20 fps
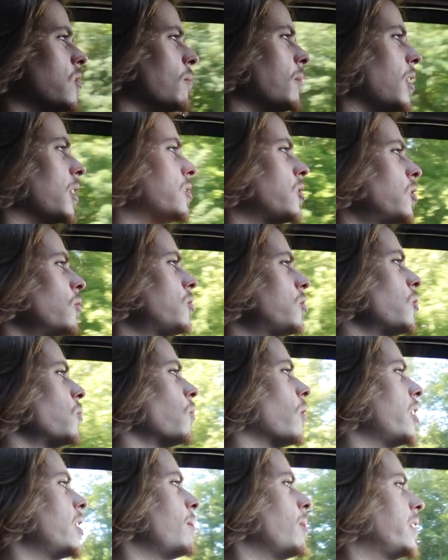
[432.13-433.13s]
I'm not too
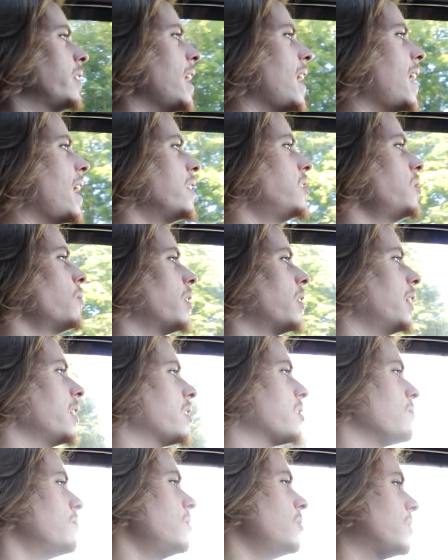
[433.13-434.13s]
worried about that. I do want to get
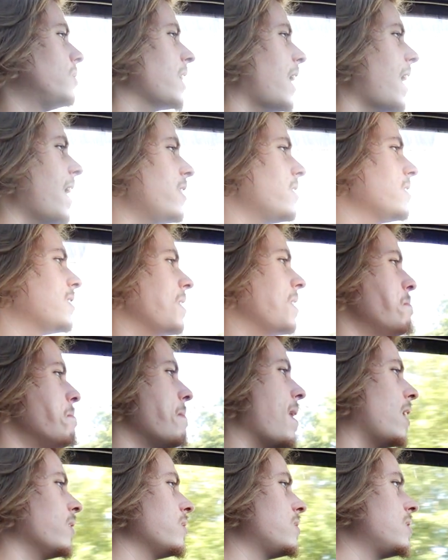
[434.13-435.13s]
some new tires and
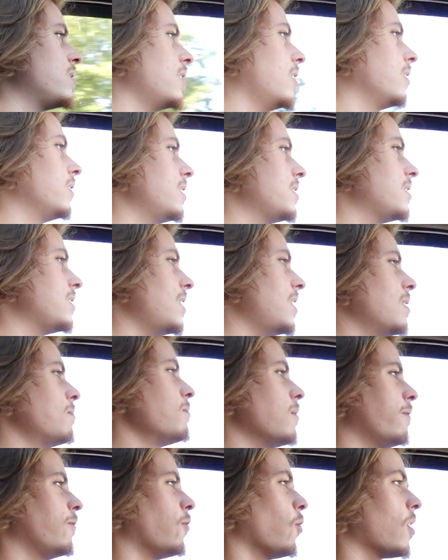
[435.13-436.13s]
mounts on this thing
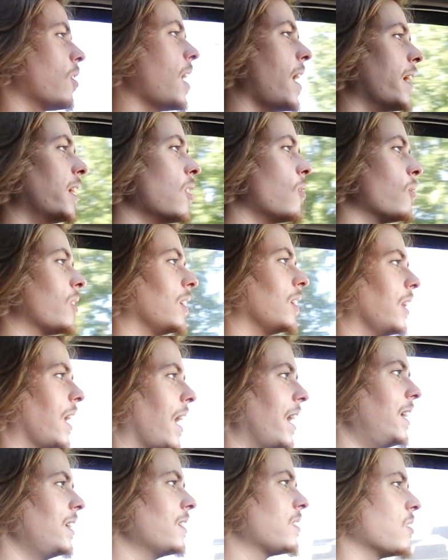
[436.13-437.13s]
before I go and
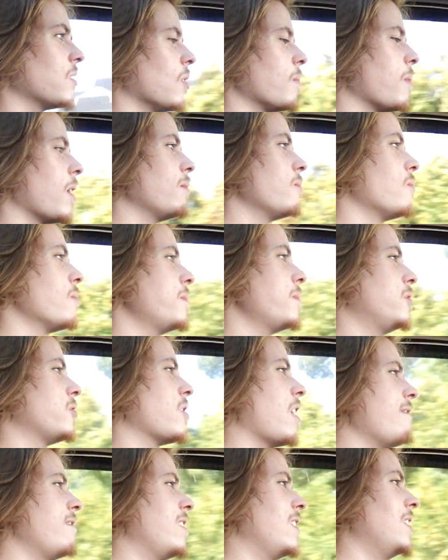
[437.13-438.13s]
align it, so I probably won't be
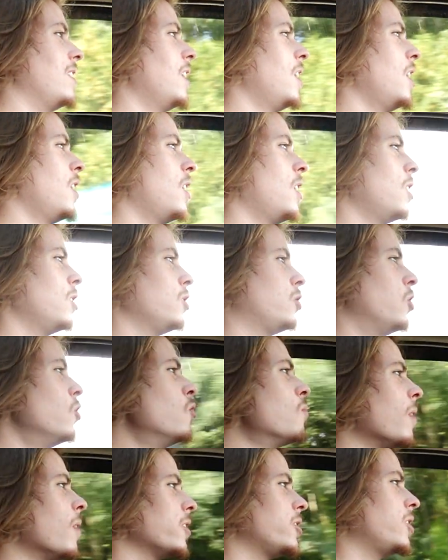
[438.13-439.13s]
driving it
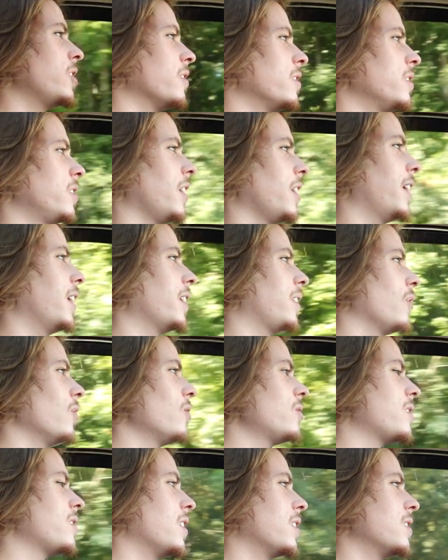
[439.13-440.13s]
too much here until I get
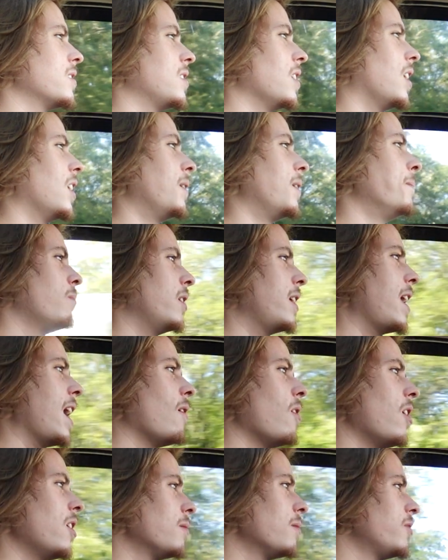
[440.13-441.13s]
those things done. But
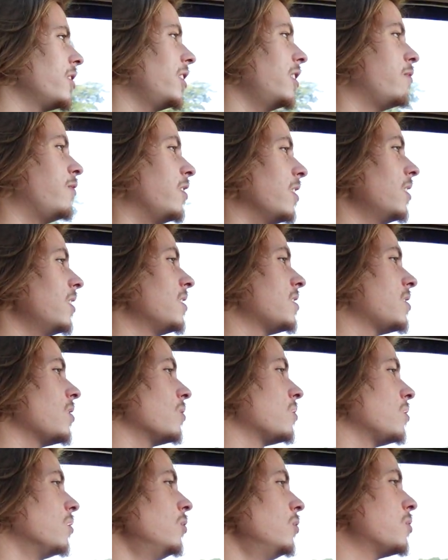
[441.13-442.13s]
now all I'm really feeling is
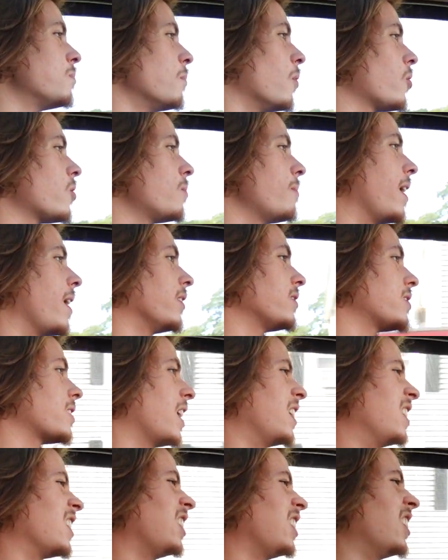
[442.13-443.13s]
those loose motor mounts
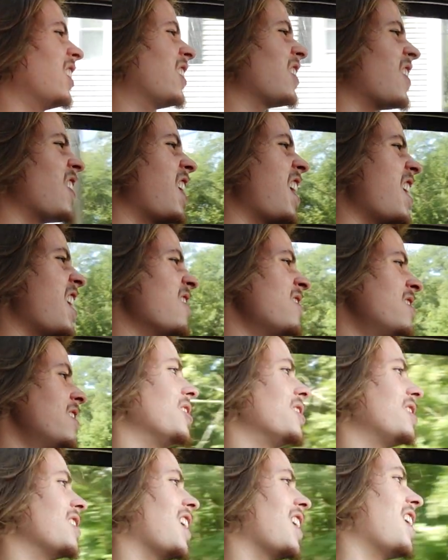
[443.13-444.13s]
kind of clunking around, which
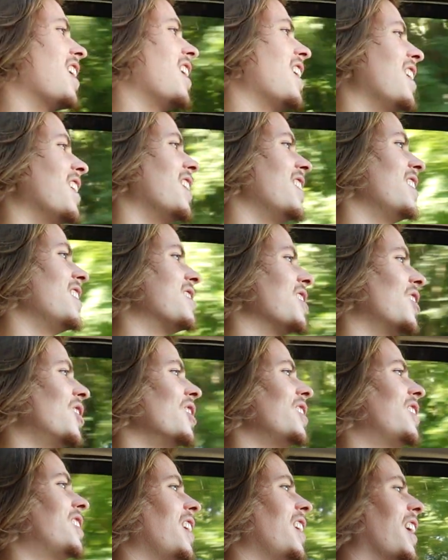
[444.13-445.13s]
is a
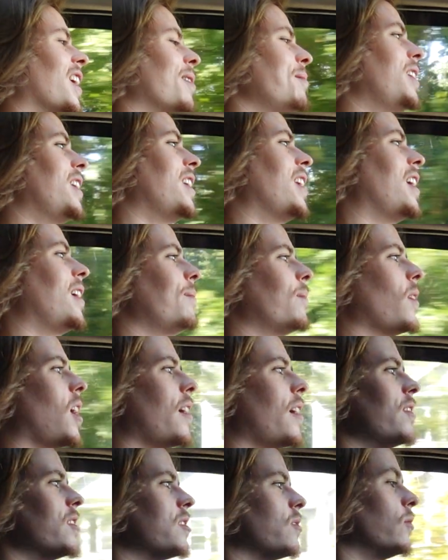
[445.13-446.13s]
good thing. I mean,
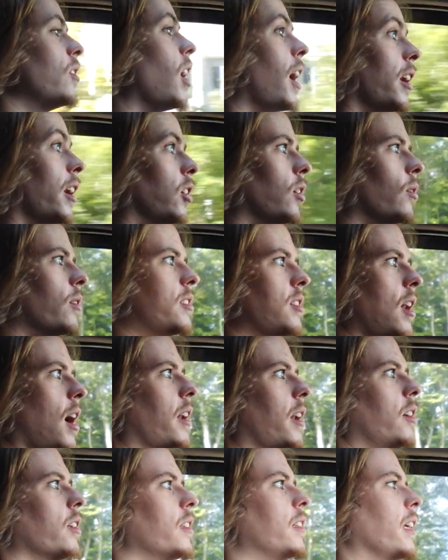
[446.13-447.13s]
obviously it's not
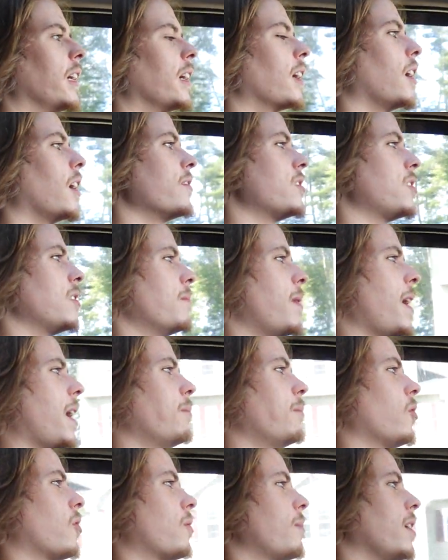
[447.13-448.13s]
a good thing. Obviously, bad
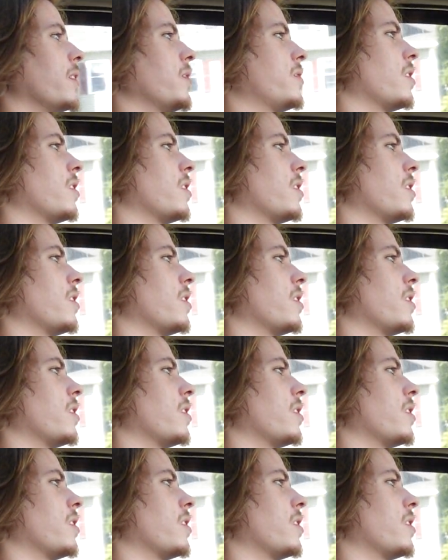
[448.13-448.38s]
motor mounts